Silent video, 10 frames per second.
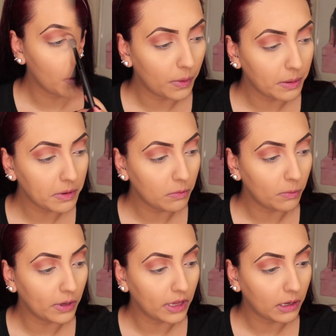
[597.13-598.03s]
I want to be
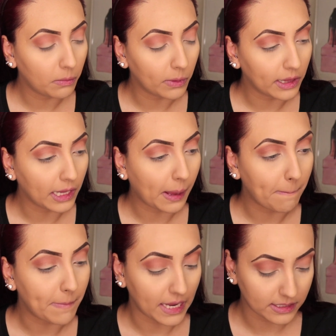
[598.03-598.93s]
really, really
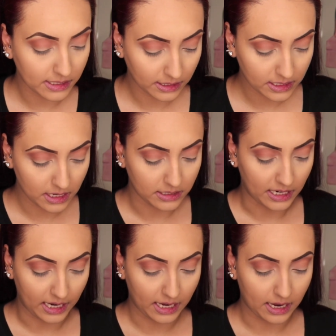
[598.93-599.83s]
basic
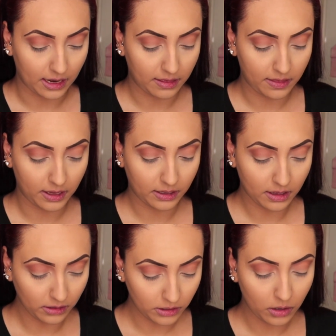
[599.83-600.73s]
today, and I think
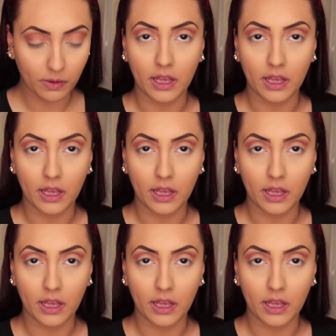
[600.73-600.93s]
I'll go